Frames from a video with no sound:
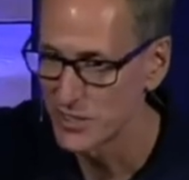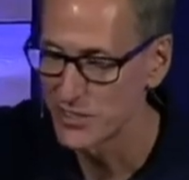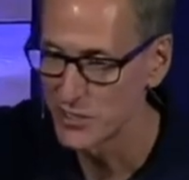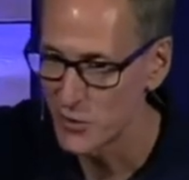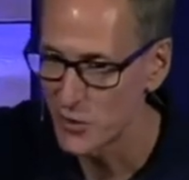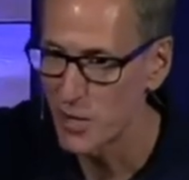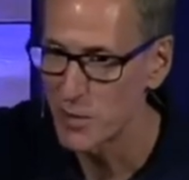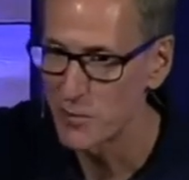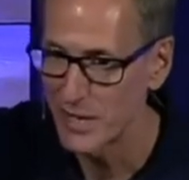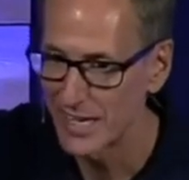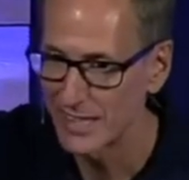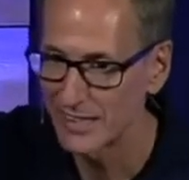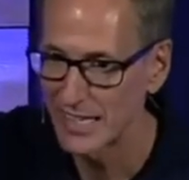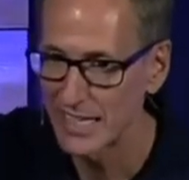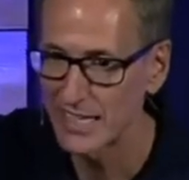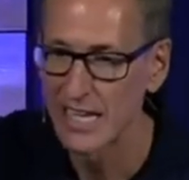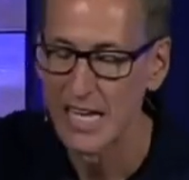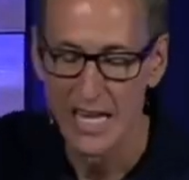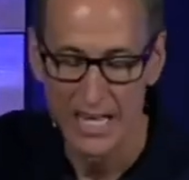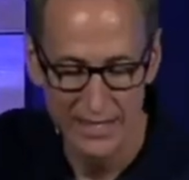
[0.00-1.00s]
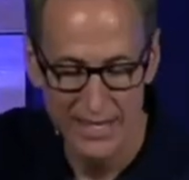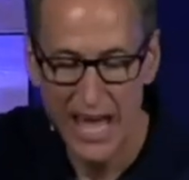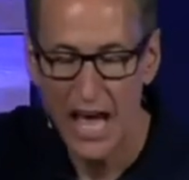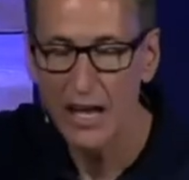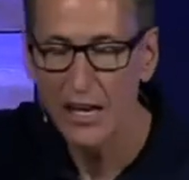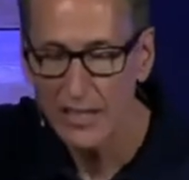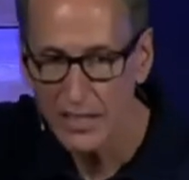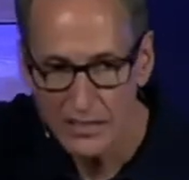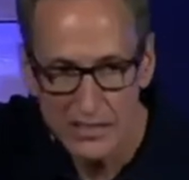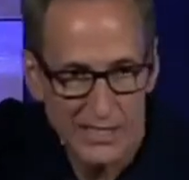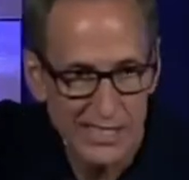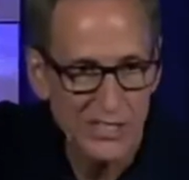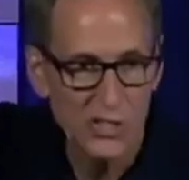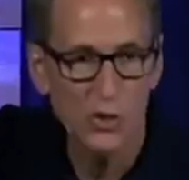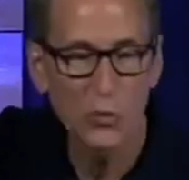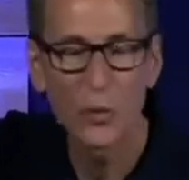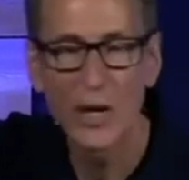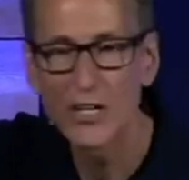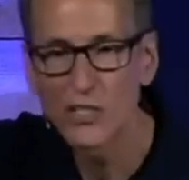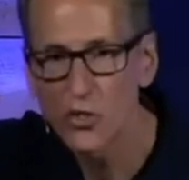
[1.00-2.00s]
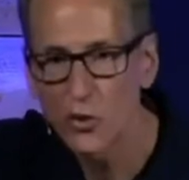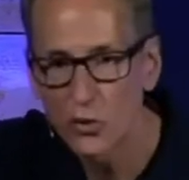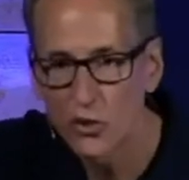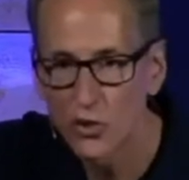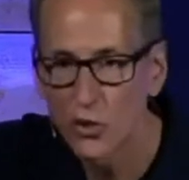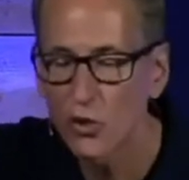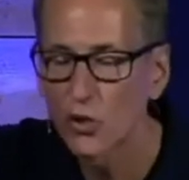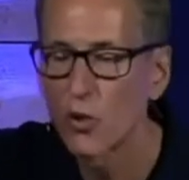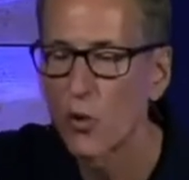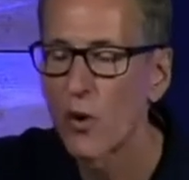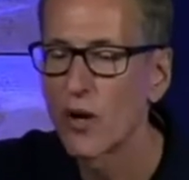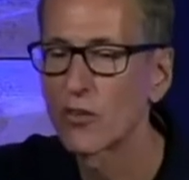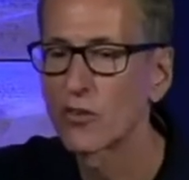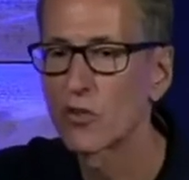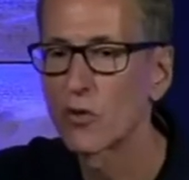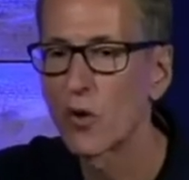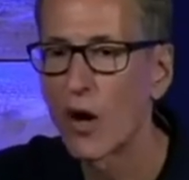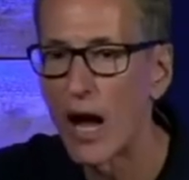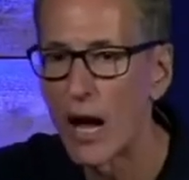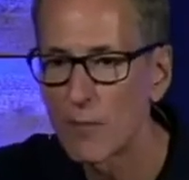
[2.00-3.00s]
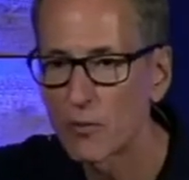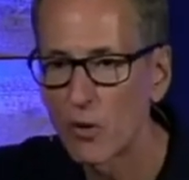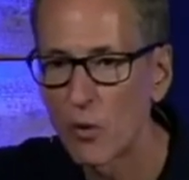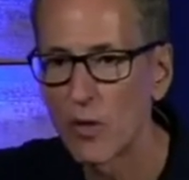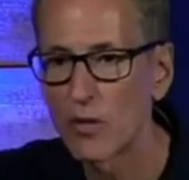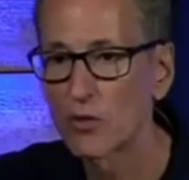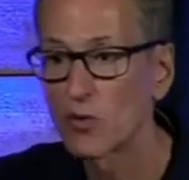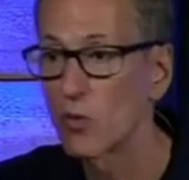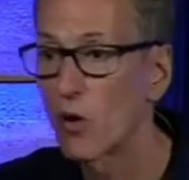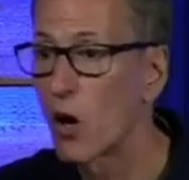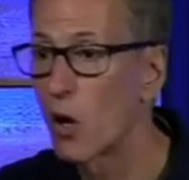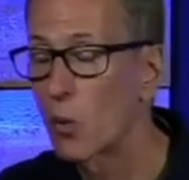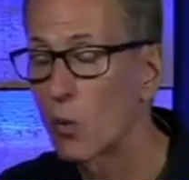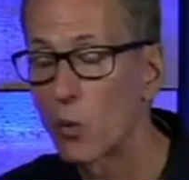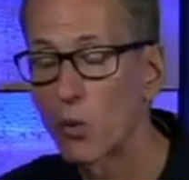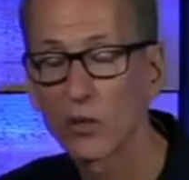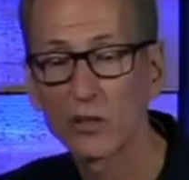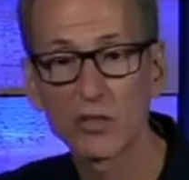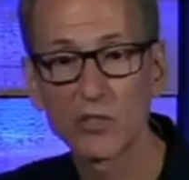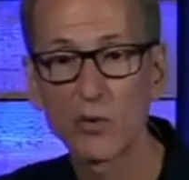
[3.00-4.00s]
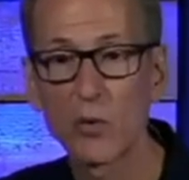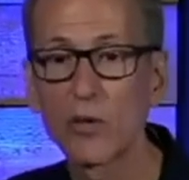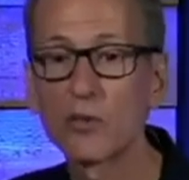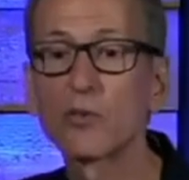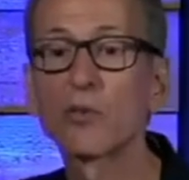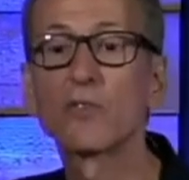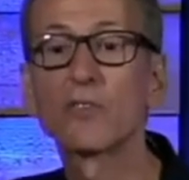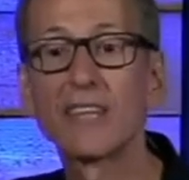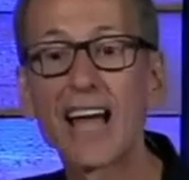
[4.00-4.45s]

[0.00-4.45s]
You know what I mean? Like that situation you're going through, I'm going through, our world is going through,